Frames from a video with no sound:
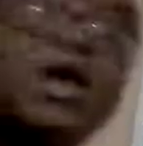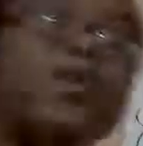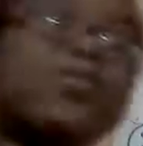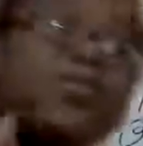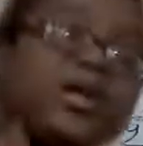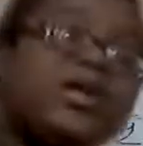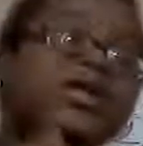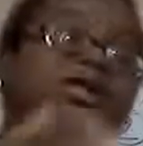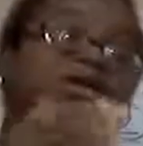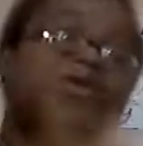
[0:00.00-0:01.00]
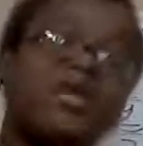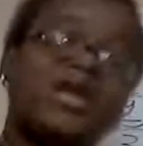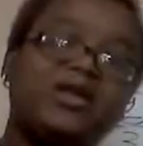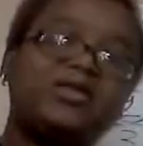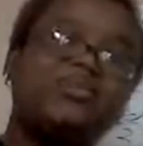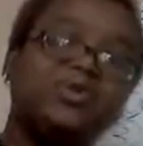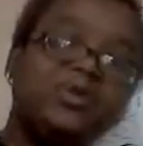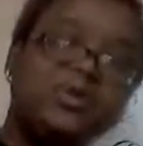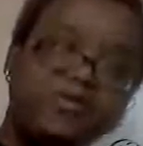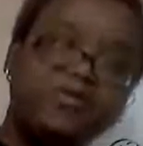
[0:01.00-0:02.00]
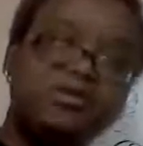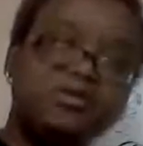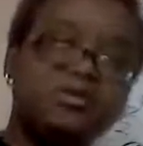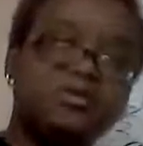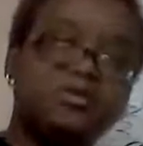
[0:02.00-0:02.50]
And when you get pulled over,